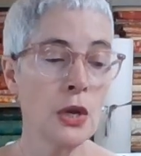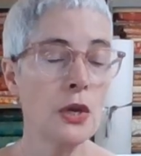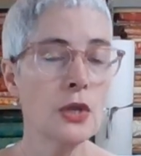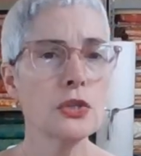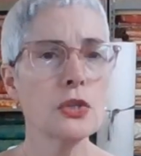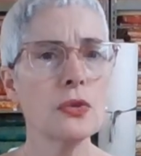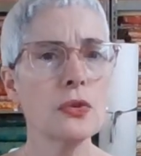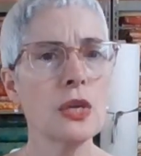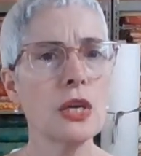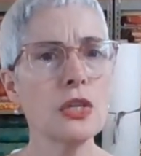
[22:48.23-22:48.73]

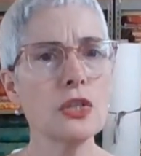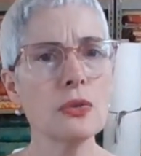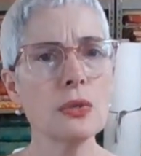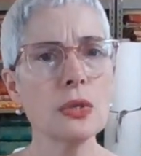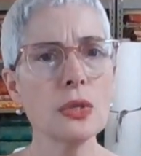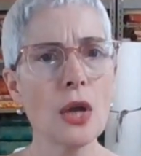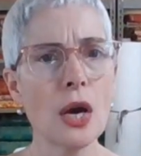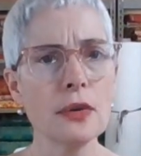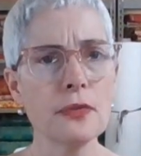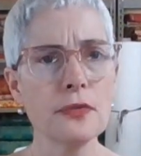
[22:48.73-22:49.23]
So they do
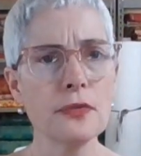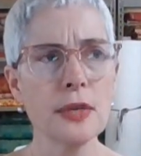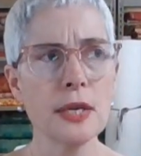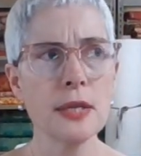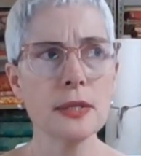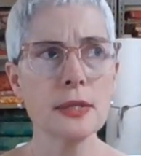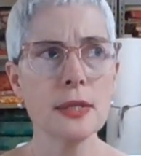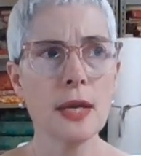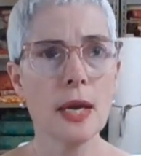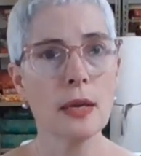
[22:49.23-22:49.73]
a lot of
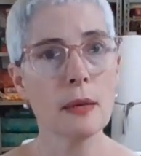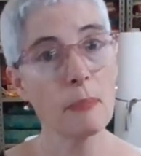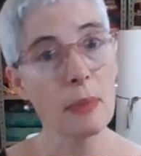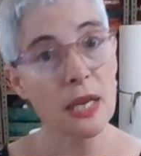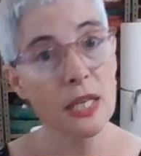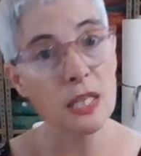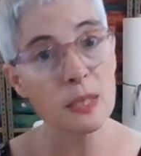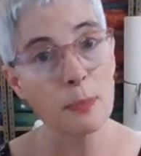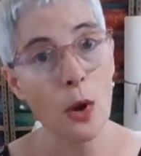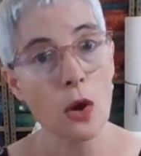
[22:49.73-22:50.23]
things like
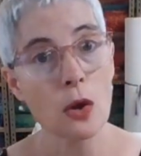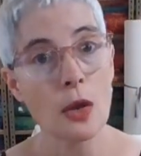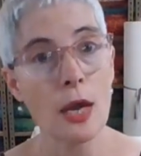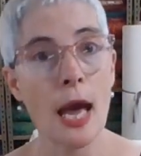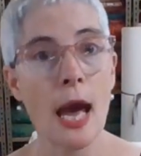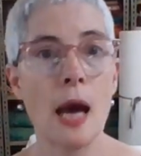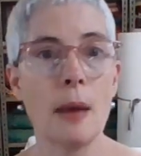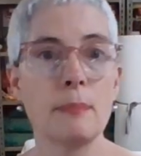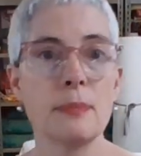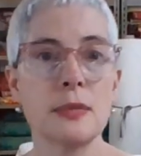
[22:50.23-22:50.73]
baseball
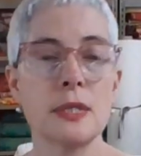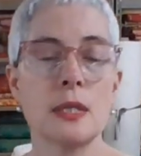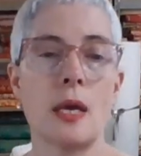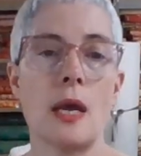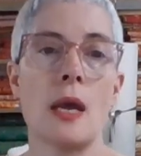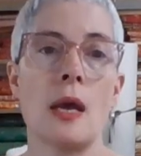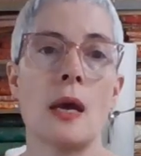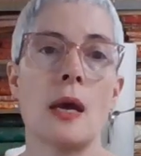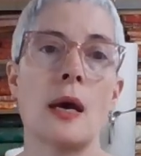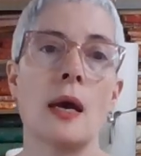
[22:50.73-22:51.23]
caps
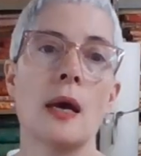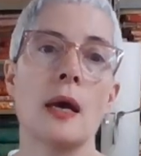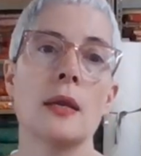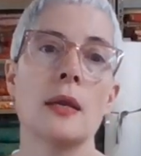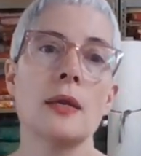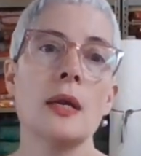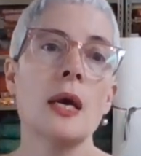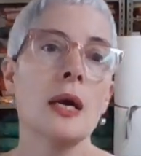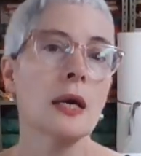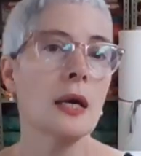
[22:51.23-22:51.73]

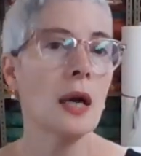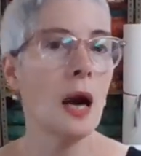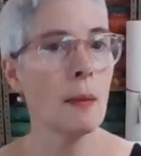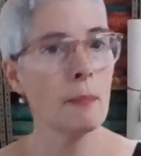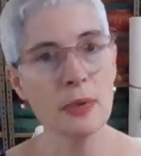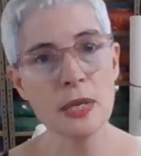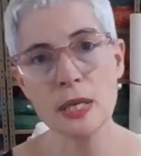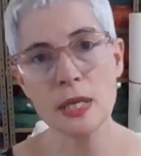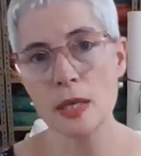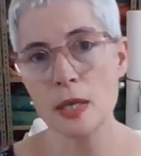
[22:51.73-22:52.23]
and
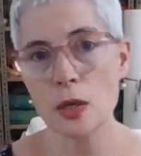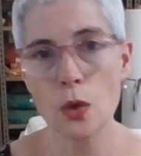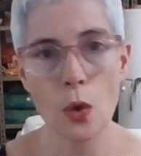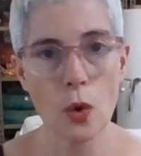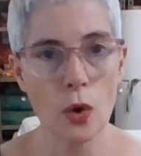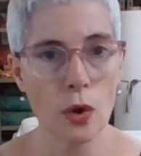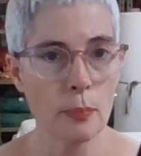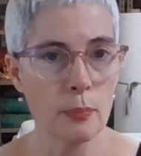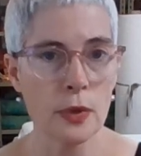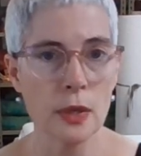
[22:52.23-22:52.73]
company
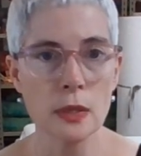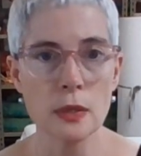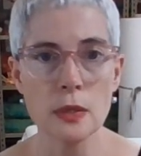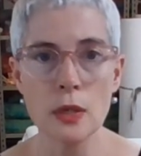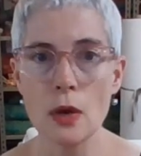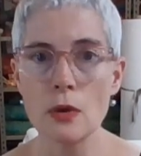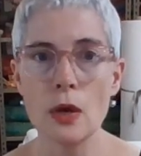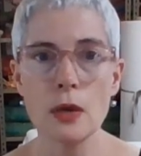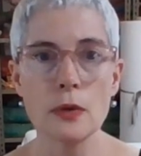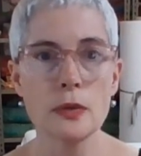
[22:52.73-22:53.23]
corporate
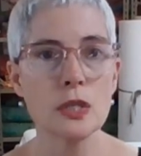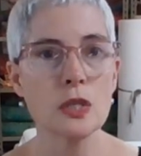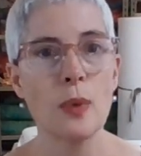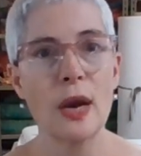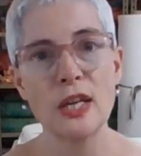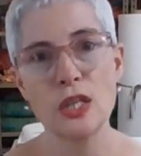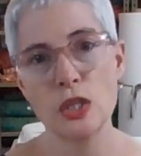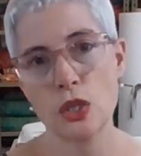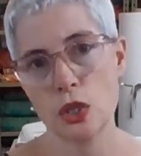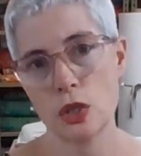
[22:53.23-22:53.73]
logo
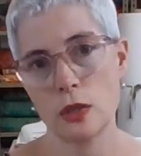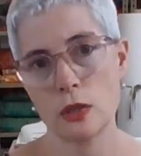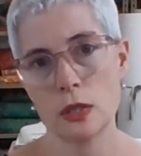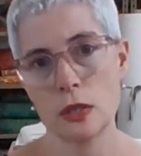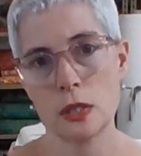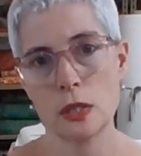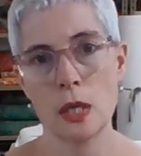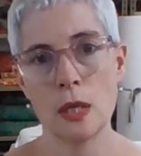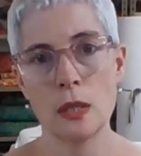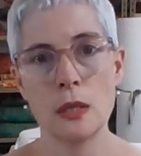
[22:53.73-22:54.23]

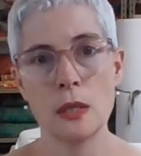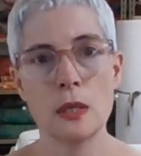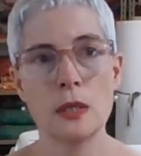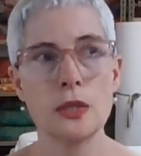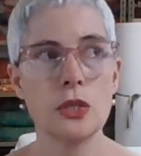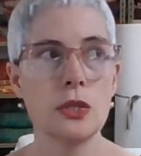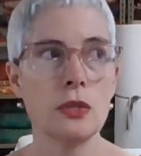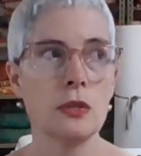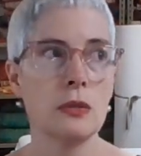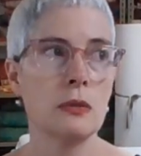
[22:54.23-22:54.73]
sweatshirts, and they
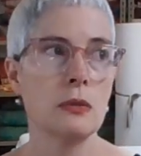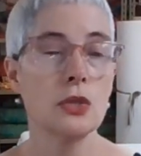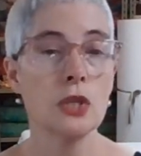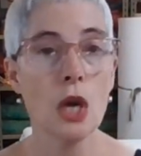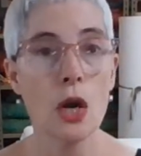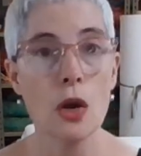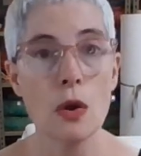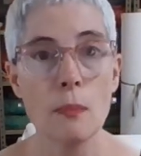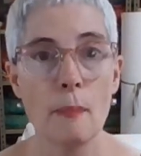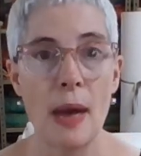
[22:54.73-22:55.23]
do
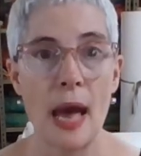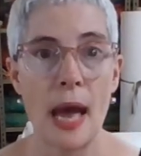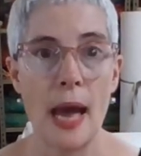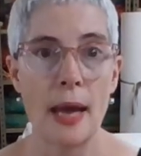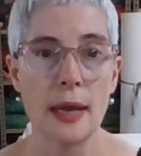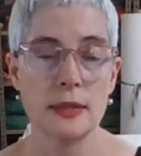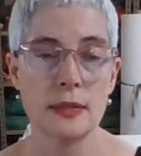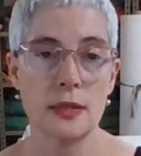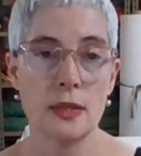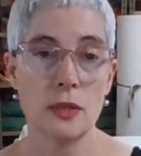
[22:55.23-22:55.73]
tote
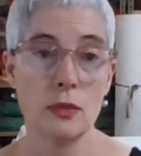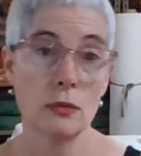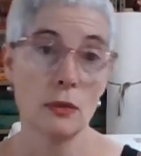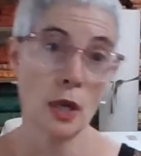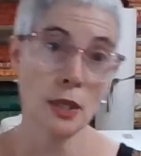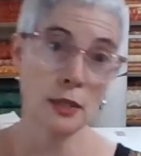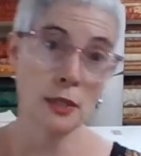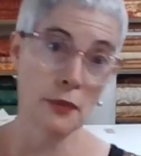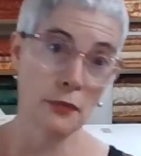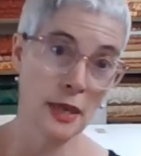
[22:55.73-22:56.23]
bags. They do
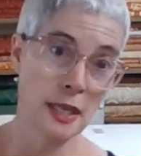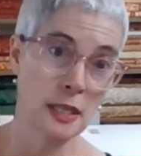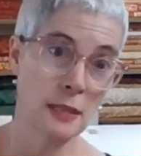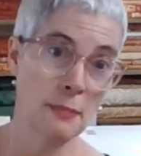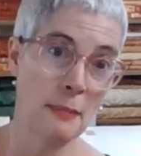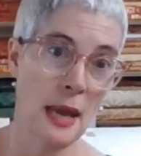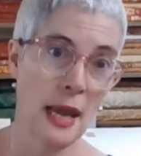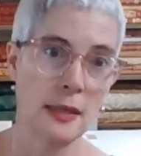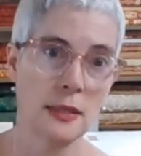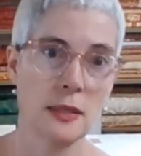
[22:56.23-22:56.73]
lots of face
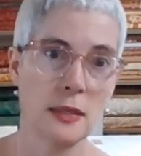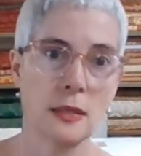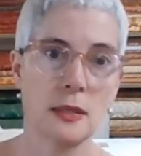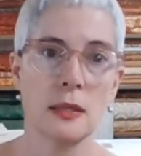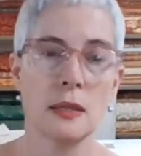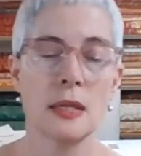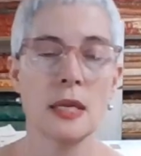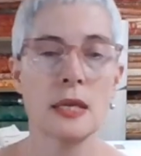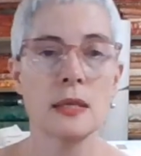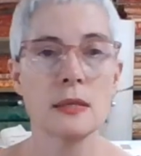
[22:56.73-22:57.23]
masks
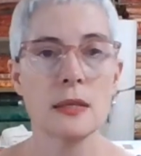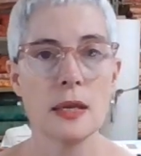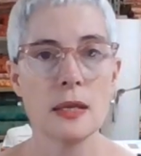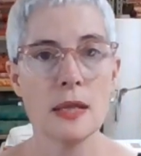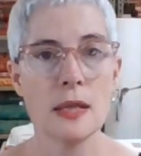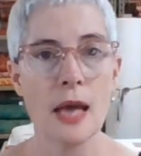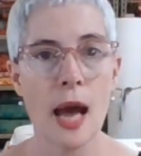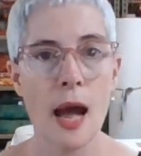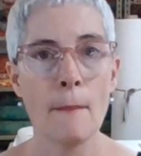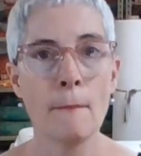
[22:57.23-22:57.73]
and things like
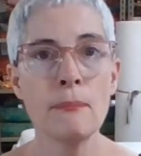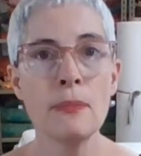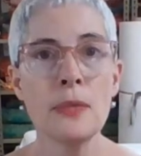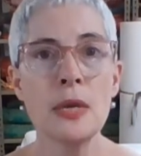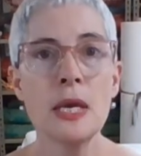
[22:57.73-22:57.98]
that.